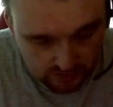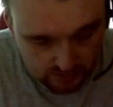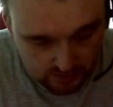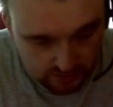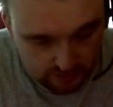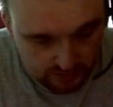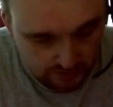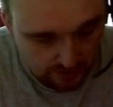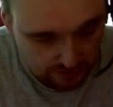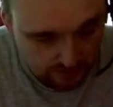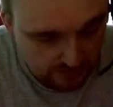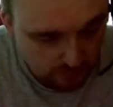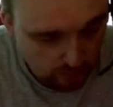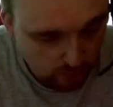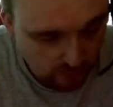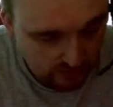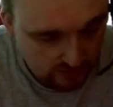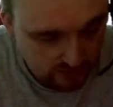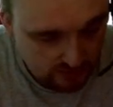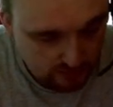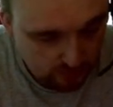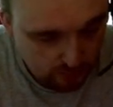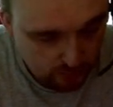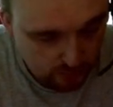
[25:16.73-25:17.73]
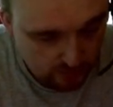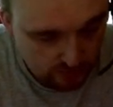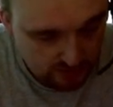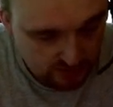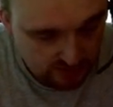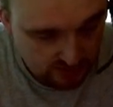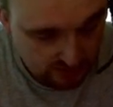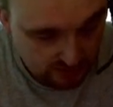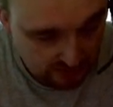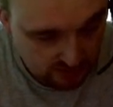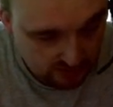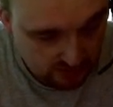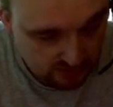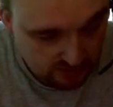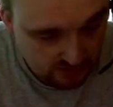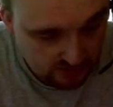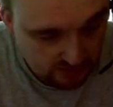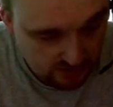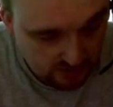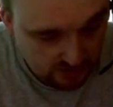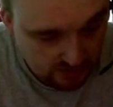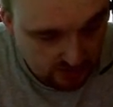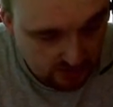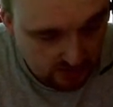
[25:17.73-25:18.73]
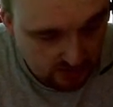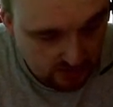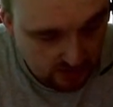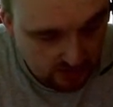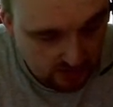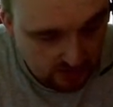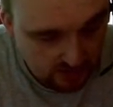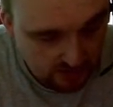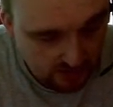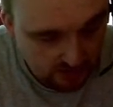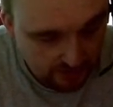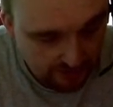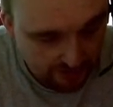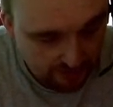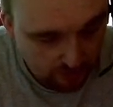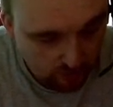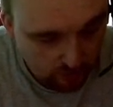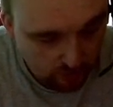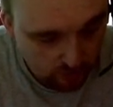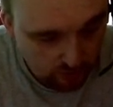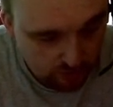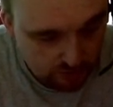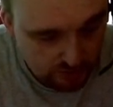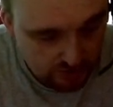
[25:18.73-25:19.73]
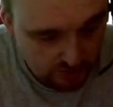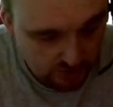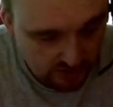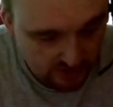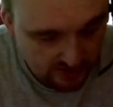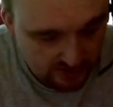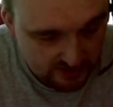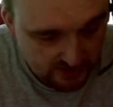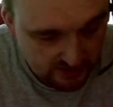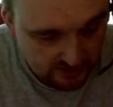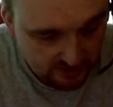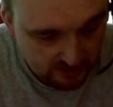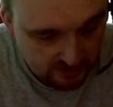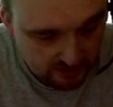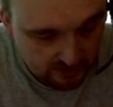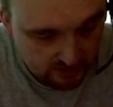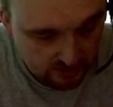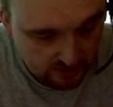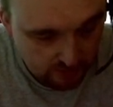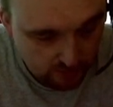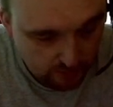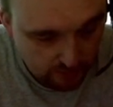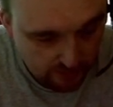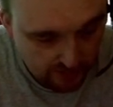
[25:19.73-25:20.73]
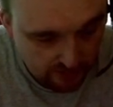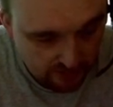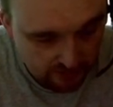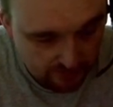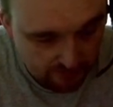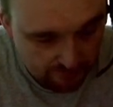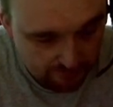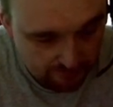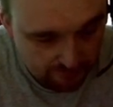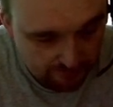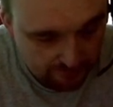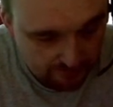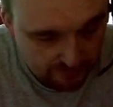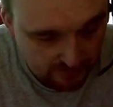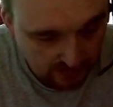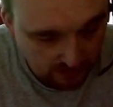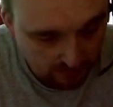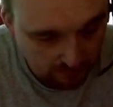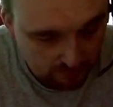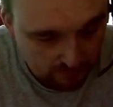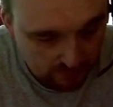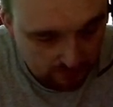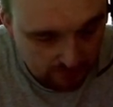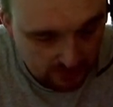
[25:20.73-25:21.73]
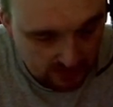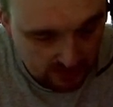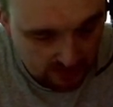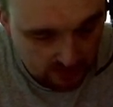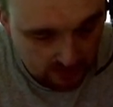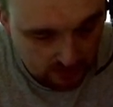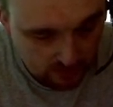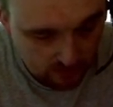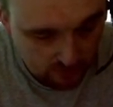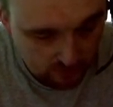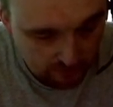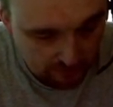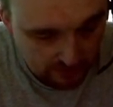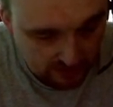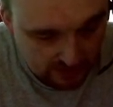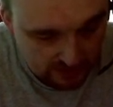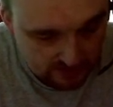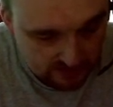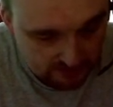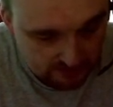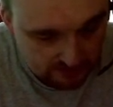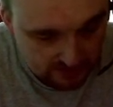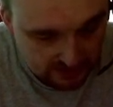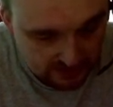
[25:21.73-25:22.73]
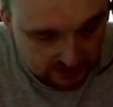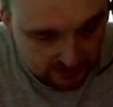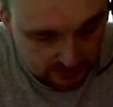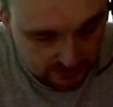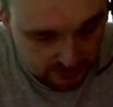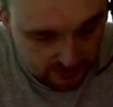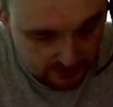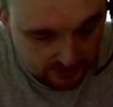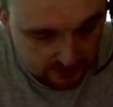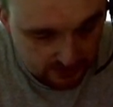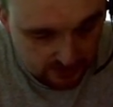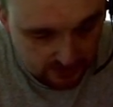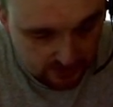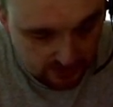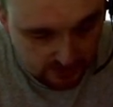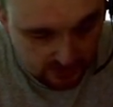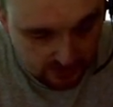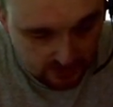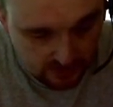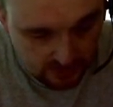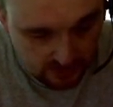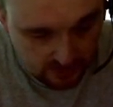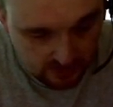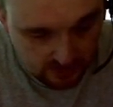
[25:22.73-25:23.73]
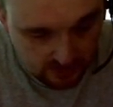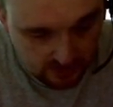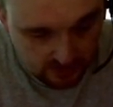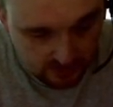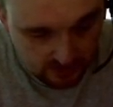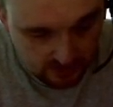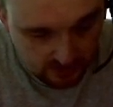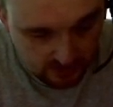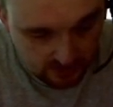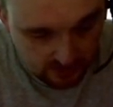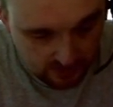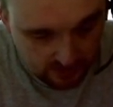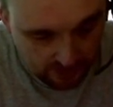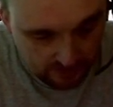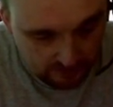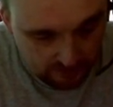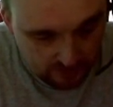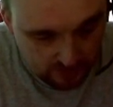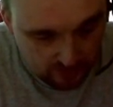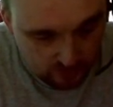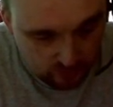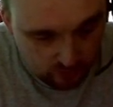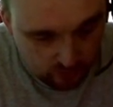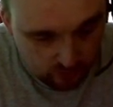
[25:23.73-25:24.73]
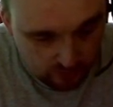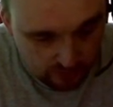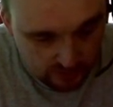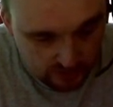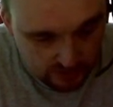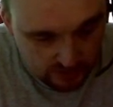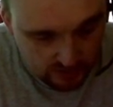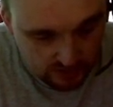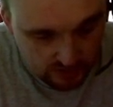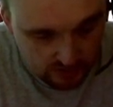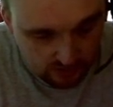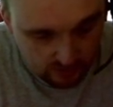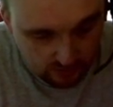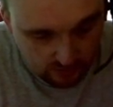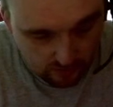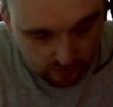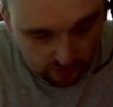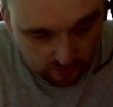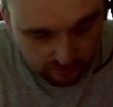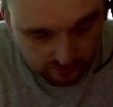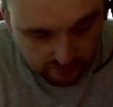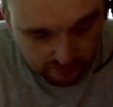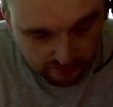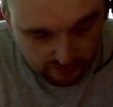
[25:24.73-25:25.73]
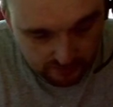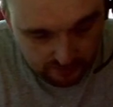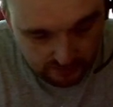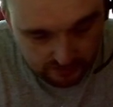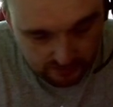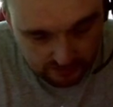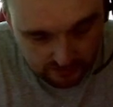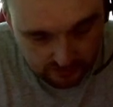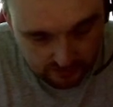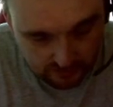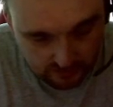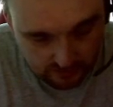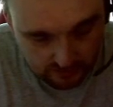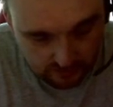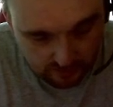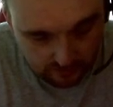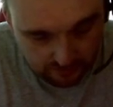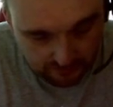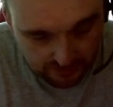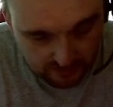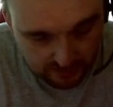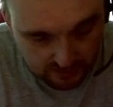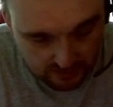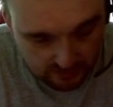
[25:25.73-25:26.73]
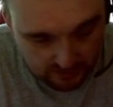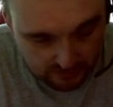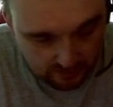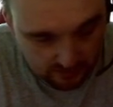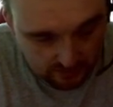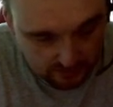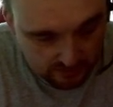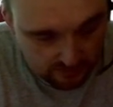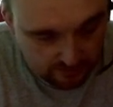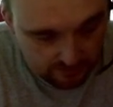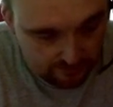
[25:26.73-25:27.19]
shall be once more seen, and all shall ascend to glory. I am the peak of aspiration. I am the chorus of the ether.